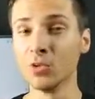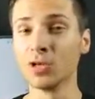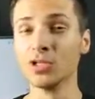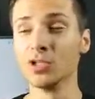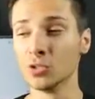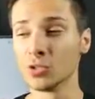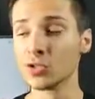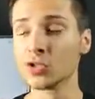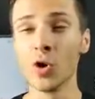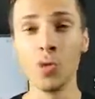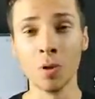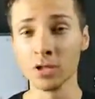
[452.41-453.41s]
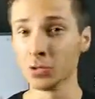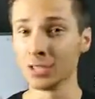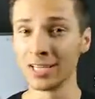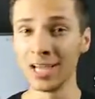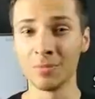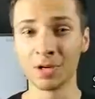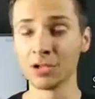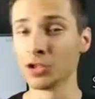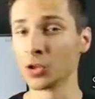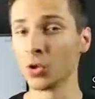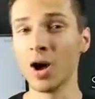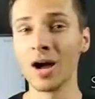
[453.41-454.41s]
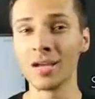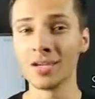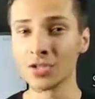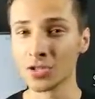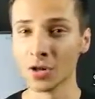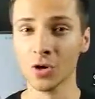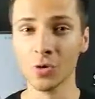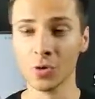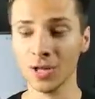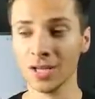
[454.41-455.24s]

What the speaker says: You can do so much of the camera, control ISO,